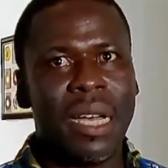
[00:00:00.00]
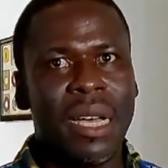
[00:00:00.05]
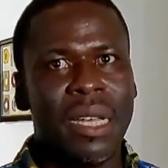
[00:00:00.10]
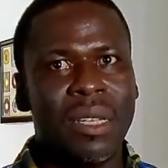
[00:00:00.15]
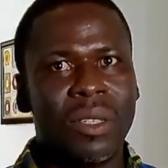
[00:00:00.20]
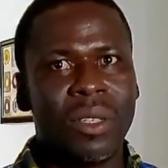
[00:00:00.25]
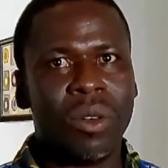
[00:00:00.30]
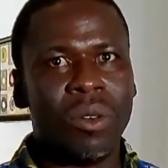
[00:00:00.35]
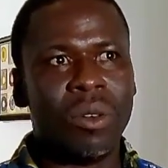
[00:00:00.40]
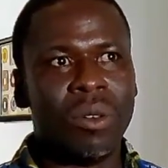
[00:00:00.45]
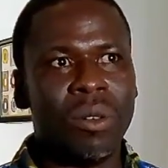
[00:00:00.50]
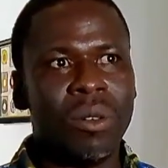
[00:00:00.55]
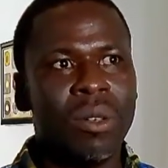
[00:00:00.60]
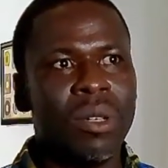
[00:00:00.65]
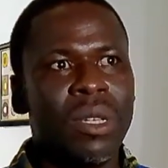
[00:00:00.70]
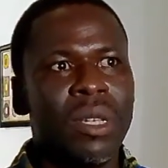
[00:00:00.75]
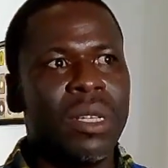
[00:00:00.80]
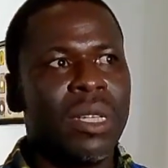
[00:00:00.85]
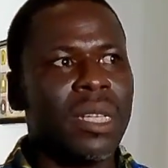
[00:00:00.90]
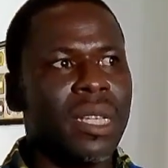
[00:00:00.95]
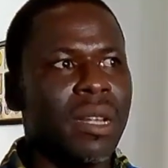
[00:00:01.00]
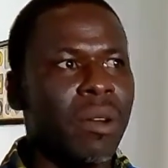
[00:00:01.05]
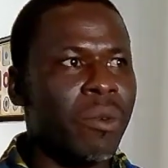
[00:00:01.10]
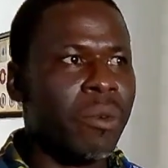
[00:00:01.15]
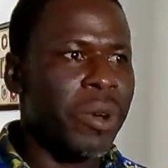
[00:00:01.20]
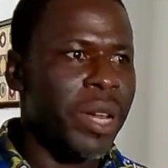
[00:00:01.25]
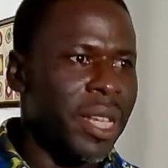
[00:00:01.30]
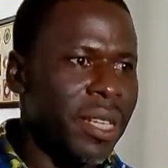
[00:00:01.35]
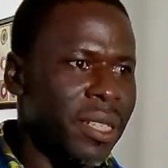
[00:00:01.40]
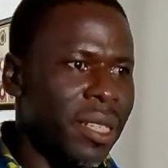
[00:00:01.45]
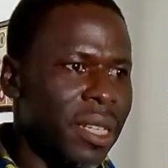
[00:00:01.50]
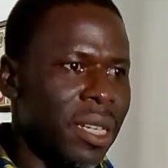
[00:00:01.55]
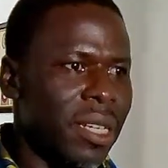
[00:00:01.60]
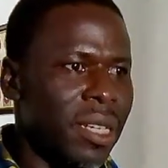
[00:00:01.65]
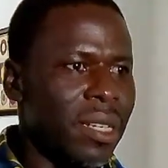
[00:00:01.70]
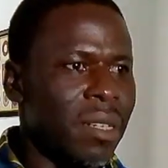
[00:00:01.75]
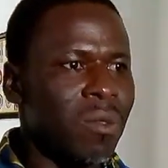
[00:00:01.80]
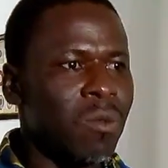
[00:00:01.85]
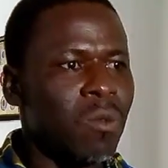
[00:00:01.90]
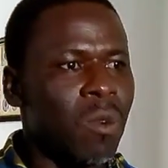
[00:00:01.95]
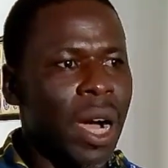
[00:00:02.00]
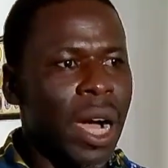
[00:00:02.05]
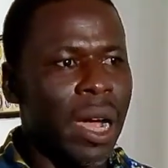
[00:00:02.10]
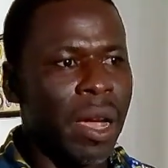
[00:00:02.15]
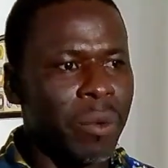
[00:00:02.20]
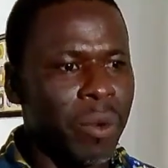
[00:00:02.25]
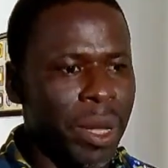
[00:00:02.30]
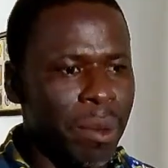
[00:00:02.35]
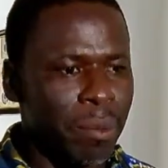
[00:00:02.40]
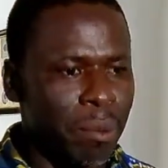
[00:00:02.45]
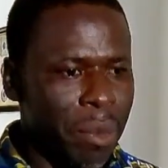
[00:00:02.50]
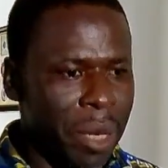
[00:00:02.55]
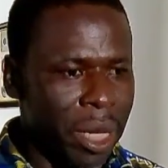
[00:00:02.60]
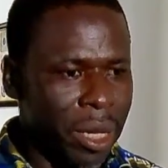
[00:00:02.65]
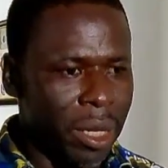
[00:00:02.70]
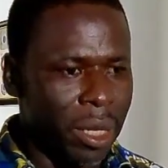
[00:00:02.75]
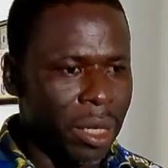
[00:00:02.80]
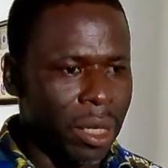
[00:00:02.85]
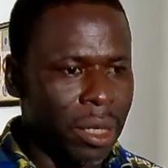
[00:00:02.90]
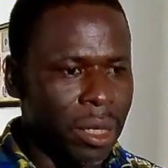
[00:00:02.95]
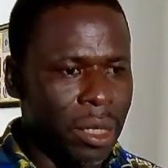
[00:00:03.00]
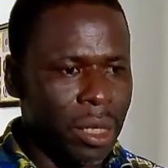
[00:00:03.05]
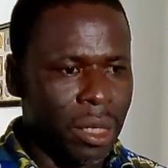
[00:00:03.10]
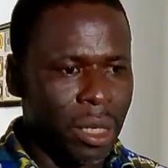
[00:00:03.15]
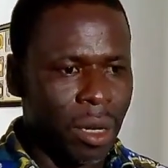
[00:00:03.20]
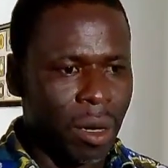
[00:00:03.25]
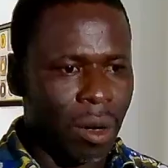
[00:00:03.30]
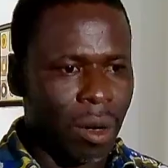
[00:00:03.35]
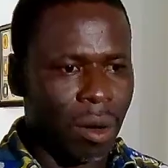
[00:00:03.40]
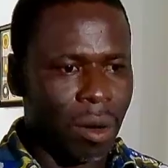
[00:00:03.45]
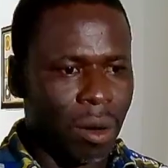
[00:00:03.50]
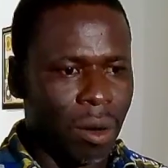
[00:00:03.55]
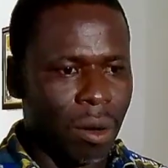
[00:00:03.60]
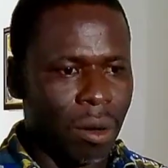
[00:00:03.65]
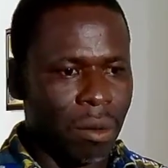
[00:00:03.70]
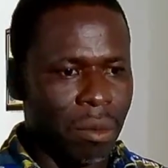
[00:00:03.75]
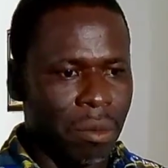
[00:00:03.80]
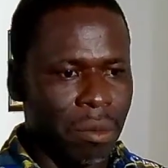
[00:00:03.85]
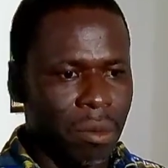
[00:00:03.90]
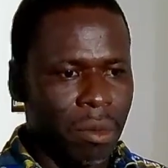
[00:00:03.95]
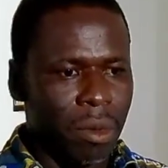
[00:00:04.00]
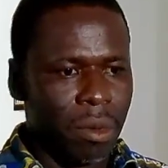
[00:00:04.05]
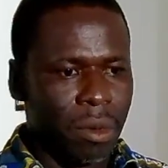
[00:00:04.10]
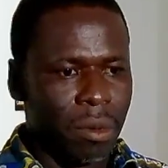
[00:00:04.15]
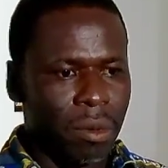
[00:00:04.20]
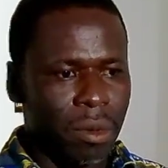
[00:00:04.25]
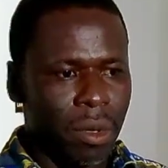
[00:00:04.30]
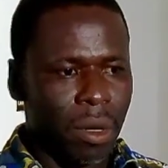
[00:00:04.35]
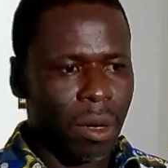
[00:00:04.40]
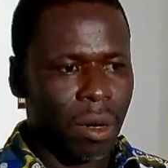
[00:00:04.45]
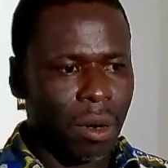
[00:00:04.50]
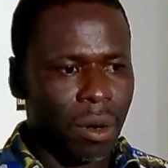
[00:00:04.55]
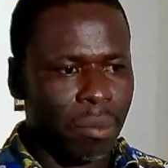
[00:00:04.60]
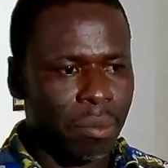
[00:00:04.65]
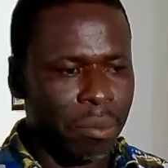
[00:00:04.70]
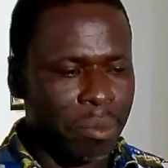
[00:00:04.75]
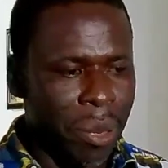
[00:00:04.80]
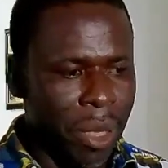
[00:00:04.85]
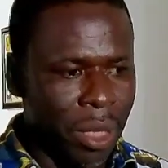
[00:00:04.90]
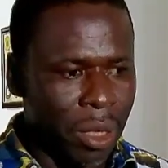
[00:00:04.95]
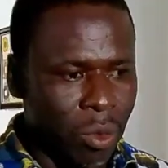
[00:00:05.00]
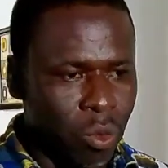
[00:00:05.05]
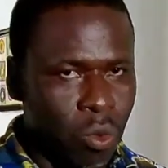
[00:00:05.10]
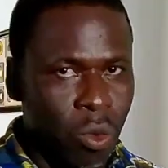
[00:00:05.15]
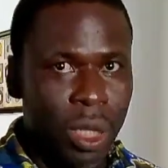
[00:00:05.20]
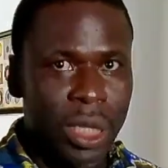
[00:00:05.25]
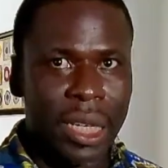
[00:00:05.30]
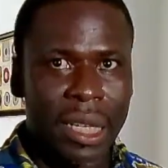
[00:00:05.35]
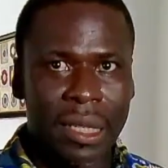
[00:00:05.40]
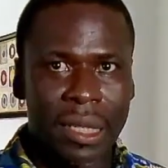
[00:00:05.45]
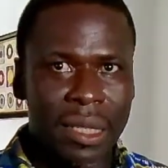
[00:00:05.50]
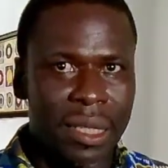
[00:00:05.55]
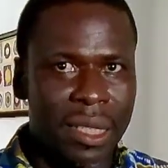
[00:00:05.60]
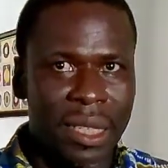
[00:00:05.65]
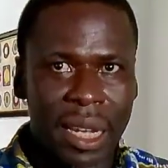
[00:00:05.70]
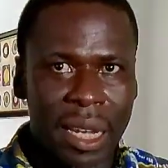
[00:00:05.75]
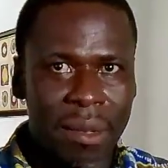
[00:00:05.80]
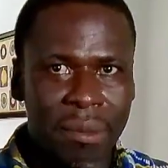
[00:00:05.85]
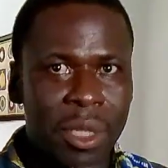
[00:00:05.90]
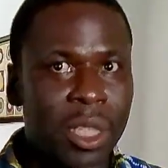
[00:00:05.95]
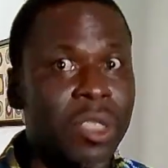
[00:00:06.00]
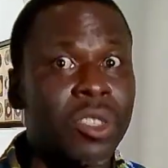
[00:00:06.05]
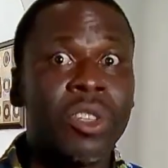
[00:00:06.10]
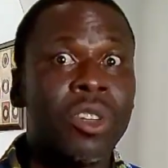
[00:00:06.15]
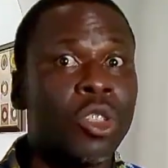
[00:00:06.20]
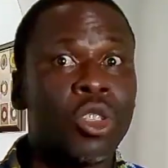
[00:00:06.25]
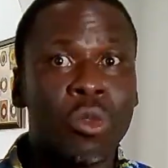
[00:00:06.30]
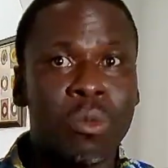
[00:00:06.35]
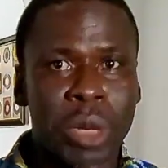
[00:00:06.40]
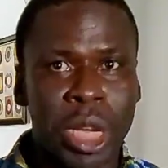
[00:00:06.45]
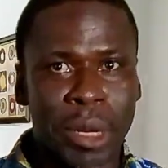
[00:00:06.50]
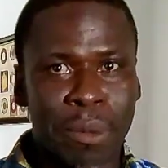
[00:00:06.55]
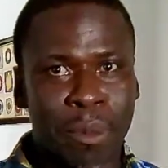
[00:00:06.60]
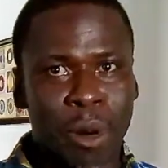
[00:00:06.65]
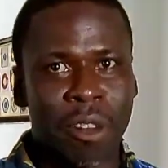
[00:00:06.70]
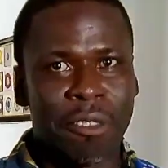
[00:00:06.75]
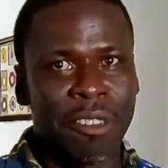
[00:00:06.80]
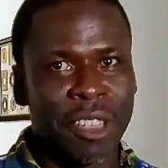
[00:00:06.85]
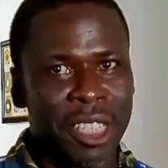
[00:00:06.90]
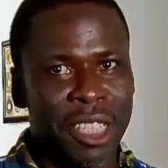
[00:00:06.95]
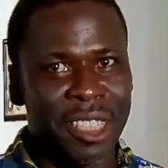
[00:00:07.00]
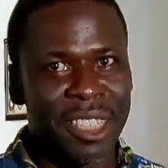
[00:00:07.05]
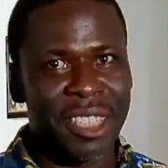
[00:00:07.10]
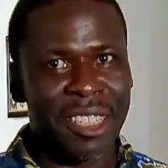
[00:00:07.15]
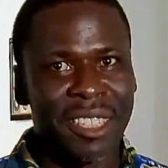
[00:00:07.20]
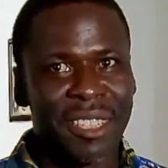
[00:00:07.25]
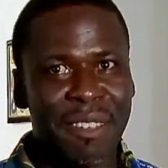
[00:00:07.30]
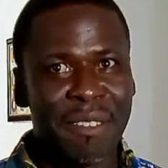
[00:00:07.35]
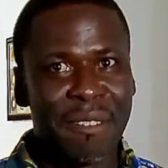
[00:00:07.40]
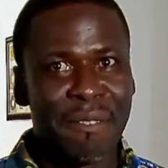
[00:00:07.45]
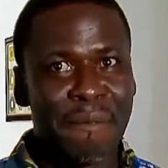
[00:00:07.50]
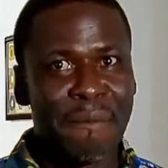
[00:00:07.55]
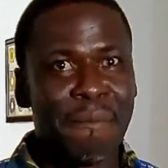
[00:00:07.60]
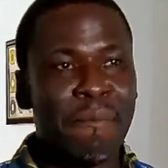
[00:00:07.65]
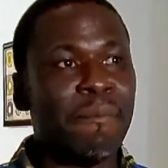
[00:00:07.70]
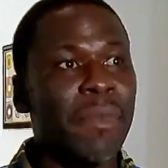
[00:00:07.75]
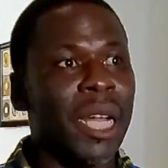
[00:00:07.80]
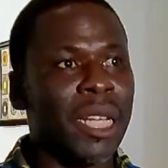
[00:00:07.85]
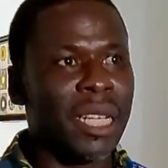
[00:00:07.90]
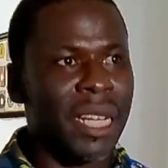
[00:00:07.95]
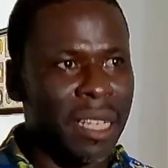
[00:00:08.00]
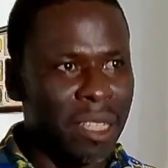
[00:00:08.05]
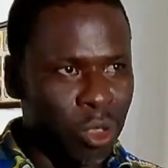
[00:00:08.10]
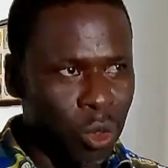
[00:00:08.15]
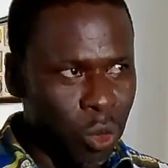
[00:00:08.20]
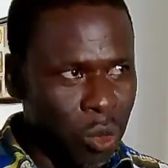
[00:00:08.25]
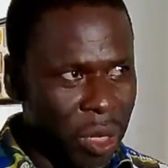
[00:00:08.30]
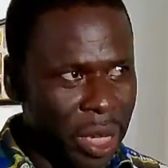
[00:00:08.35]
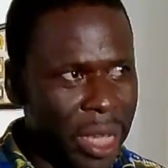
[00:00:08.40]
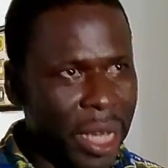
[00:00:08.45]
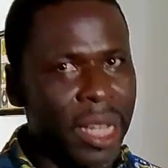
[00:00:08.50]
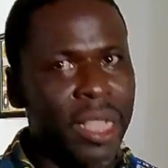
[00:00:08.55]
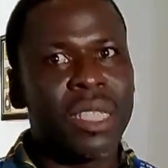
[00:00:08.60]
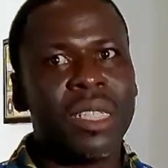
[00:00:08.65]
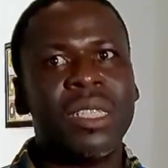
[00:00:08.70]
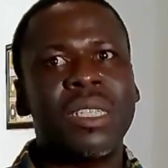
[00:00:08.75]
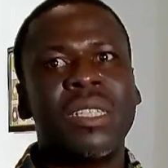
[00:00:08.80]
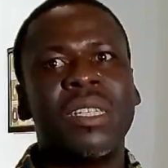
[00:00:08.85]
So the reason why we build or build water systems is not to make profit, but then to get